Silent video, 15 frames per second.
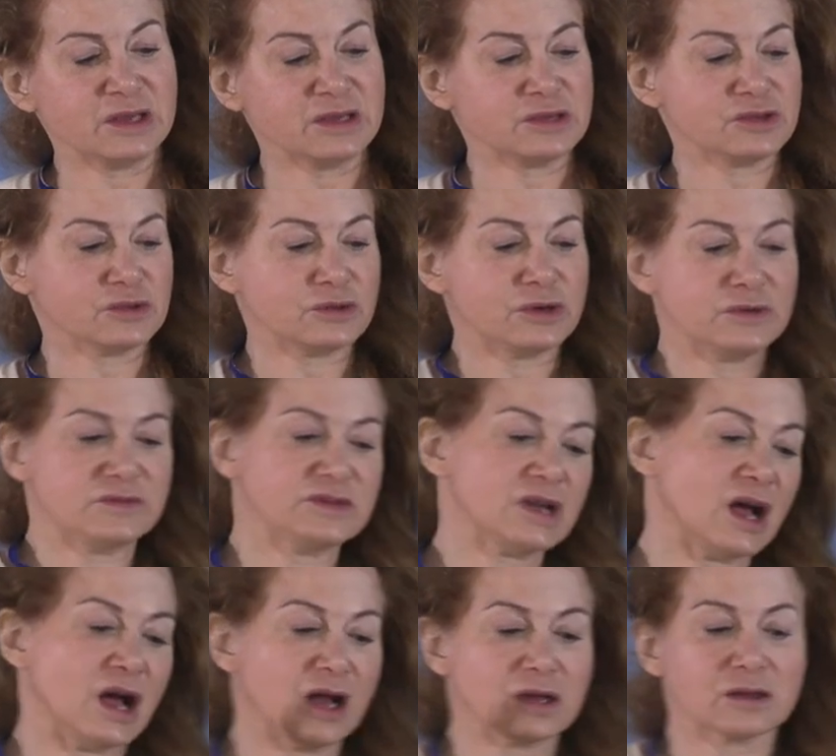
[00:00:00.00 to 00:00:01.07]
is sort of
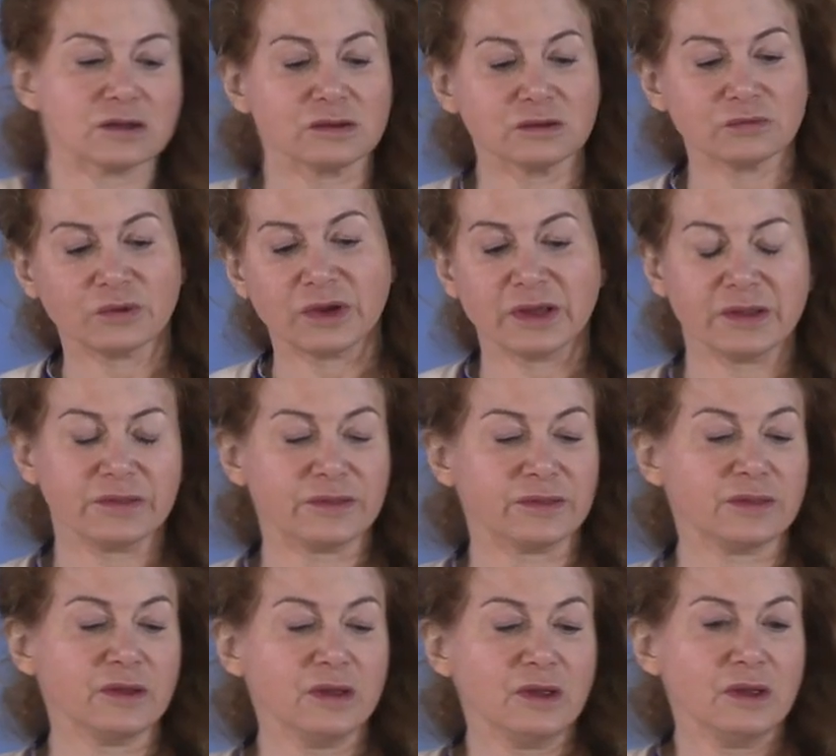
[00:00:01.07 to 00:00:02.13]
toggle with